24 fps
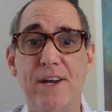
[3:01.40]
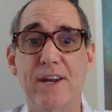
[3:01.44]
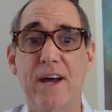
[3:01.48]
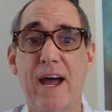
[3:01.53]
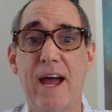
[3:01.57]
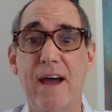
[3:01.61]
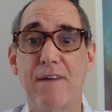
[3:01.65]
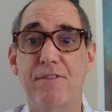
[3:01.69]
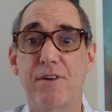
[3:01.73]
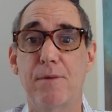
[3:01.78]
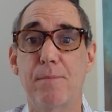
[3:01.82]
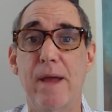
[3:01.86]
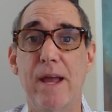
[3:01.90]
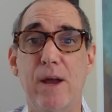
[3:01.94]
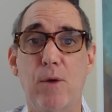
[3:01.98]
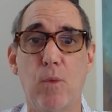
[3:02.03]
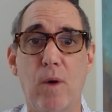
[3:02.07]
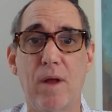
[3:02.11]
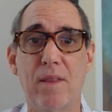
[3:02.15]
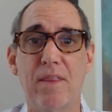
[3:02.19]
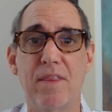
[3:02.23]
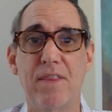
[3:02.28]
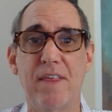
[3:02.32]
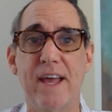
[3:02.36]
I have to make
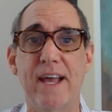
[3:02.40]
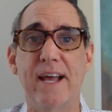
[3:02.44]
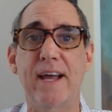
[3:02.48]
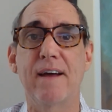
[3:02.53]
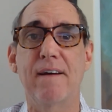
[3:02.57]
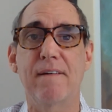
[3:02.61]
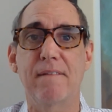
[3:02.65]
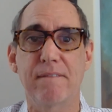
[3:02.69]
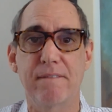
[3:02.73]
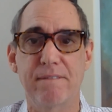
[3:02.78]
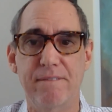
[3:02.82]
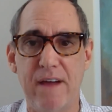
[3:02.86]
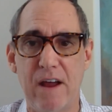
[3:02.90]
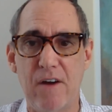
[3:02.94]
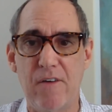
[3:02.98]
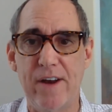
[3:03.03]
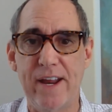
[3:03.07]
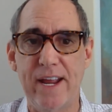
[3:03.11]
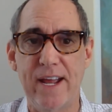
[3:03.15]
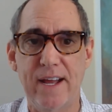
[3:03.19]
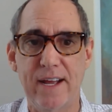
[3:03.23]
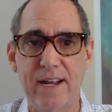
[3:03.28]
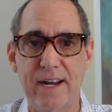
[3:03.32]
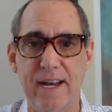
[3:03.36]
one thing
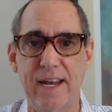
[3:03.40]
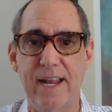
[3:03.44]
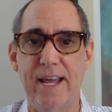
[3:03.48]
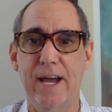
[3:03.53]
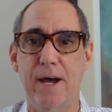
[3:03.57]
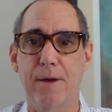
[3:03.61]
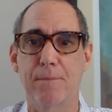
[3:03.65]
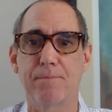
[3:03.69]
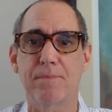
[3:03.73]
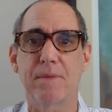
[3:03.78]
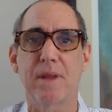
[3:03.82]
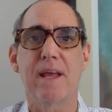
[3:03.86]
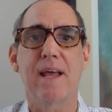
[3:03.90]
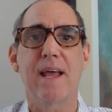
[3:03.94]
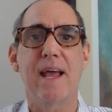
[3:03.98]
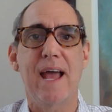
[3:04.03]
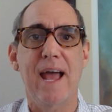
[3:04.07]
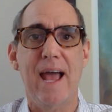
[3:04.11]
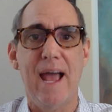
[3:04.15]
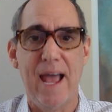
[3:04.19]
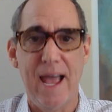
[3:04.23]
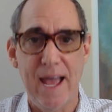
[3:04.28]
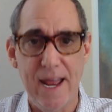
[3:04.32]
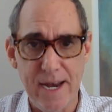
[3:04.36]
very clear.
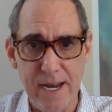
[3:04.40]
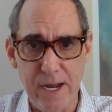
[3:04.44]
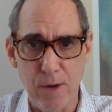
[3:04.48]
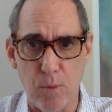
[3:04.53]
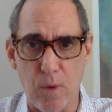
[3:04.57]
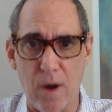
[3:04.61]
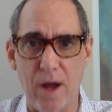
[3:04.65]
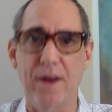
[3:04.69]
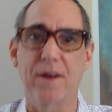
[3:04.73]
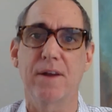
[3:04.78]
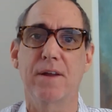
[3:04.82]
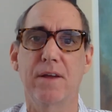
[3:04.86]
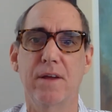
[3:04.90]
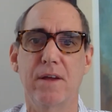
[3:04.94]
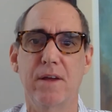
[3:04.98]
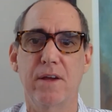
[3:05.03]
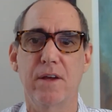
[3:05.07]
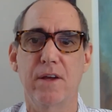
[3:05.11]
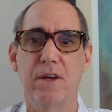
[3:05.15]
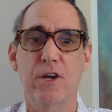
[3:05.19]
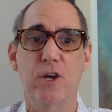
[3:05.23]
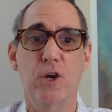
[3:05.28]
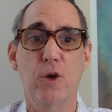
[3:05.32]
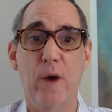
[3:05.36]
Anyone
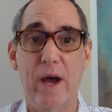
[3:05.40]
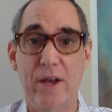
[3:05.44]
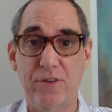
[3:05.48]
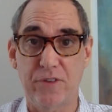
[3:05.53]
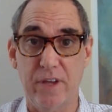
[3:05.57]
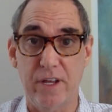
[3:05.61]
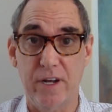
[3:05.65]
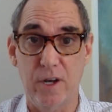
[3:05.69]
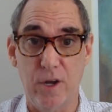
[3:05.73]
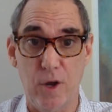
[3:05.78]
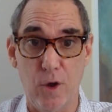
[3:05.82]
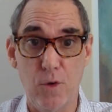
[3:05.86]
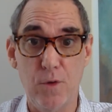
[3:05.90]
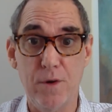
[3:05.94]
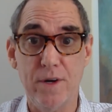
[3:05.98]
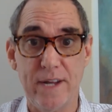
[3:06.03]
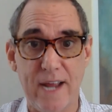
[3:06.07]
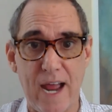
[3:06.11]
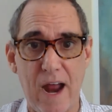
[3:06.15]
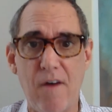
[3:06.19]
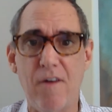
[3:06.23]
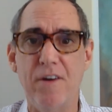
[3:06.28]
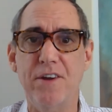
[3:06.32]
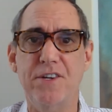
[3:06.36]
who has a loan
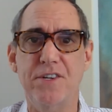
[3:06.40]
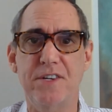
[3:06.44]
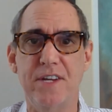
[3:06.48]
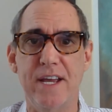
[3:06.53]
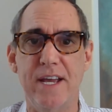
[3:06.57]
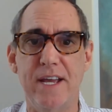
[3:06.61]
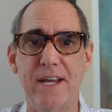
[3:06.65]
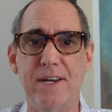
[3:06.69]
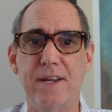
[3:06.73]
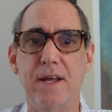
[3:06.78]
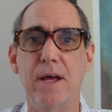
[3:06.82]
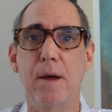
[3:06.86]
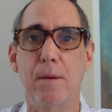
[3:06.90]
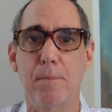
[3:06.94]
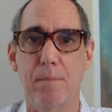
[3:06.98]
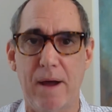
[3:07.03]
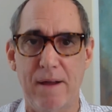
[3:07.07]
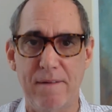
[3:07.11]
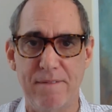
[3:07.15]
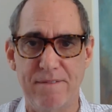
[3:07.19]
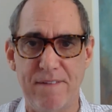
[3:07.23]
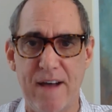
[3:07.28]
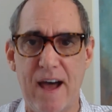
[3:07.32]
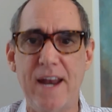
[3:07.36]
guaranteed
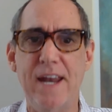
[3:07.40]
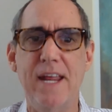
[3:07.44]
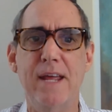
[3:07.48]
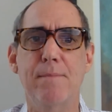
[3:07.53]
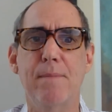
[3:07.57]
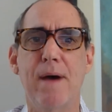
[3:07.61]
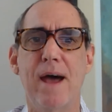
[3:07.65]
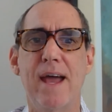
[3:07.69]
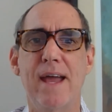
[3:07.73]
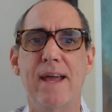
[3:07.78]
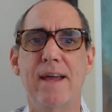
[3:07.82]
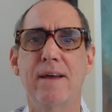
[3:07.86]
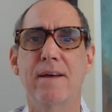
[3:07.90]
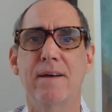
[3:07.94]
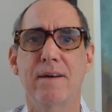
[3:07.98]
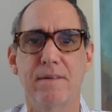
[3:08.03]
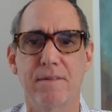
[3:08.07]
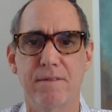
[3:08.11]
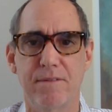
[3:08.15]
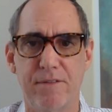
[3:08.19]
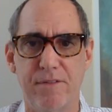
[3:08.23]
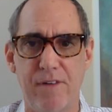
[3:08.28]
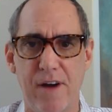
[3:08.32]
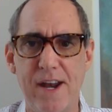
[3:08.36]
by Fannie Mae,
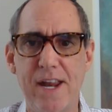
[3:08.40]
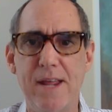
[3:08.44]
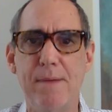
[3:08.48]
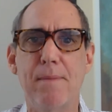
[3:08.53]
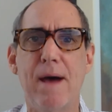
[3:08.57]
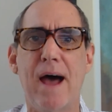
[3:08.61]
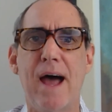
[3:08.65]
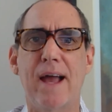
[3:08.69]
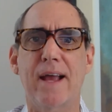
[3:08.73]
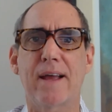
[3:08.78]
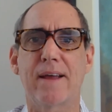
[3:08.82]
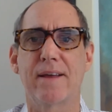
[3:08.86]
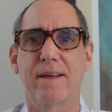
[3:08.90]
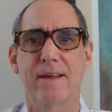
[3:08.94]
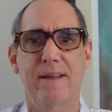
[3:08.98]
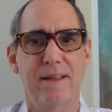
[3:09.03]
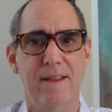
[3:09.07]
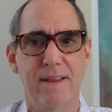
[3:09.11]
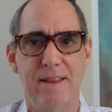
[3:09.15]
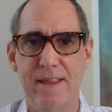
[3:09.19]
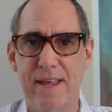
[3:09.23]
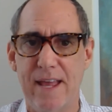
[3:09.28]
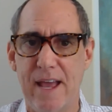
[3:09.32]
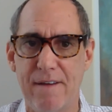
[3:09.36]
Freddie Mac,
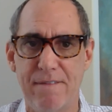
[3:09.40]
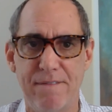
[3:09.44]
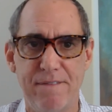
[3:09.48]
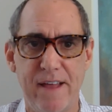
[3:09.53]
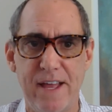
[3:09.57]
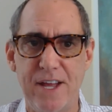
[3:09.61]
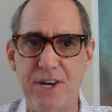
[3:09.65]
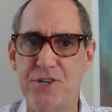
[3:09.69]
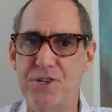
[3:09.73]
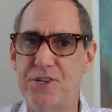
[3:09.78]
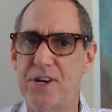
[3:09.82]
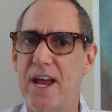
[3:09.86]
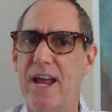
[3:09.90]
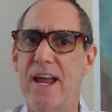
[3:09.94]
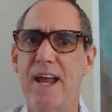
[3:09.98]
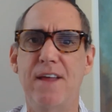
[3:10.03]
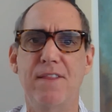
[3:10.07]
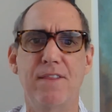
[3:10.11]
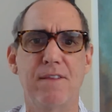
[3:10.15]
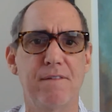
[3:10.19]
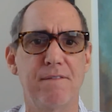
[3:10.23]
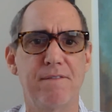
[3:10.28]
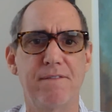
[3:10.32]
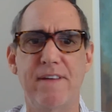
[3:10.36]
the
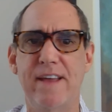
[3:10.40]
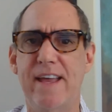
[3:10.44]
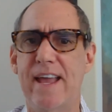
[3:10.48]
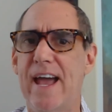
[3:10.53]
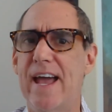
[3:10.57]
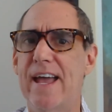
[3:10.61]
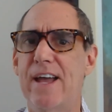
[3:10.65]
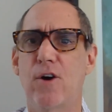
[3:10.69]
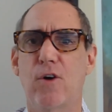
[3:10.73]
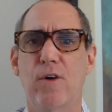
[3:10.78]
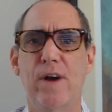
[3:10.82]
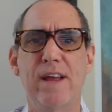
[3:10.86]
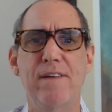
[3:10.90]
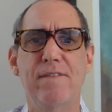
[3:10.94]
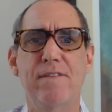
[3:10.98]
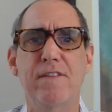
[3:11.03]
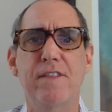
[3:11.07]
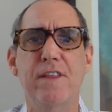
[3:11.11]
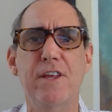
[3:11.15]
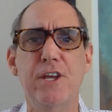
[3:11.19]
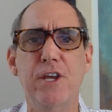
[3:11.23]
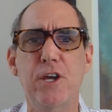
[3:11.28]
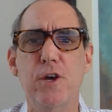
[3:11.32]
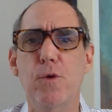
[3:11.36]
FHA, the VA, or even
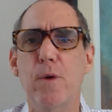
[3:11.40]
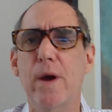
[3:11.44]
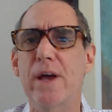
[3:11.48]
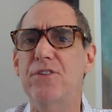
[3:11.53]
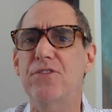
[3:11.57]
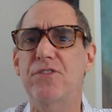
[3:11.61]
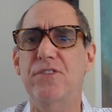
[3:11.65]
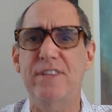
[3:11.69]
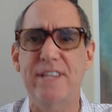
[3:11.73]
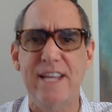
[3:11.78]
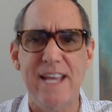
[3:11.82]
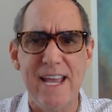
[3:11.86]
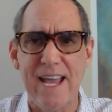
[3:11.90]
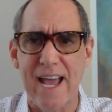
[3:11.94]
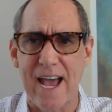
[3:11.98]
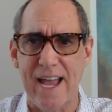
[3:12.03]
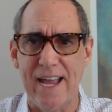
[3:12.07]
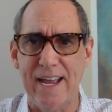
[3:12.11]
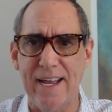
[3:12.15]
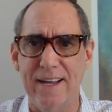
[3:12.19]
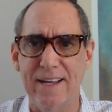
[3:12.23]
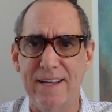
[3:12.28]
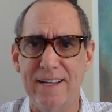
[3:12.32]
the USDA